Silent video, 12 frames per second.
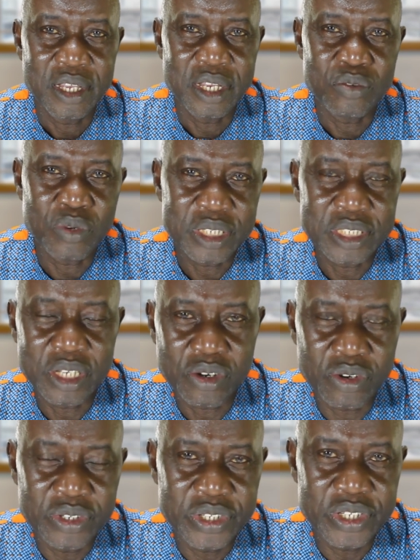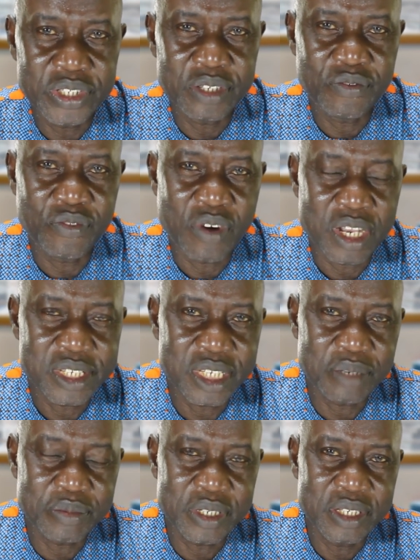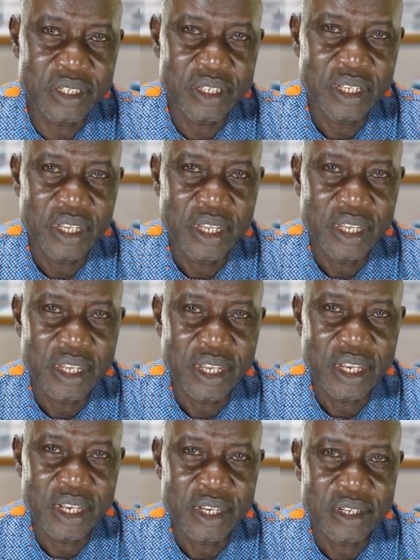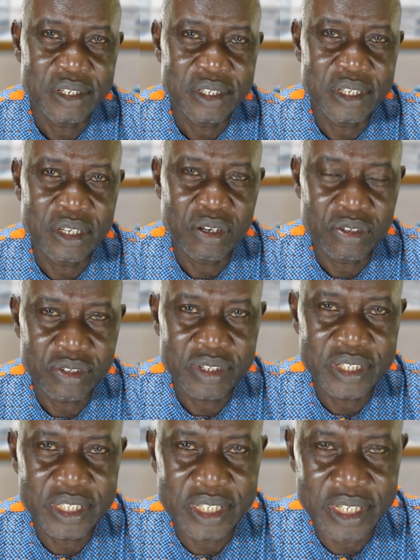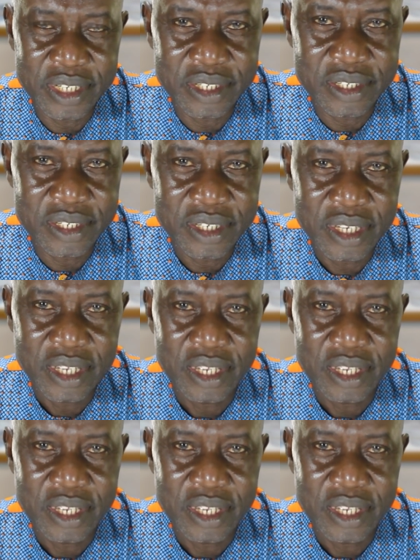And what is the condition for accepting the lottery ticket?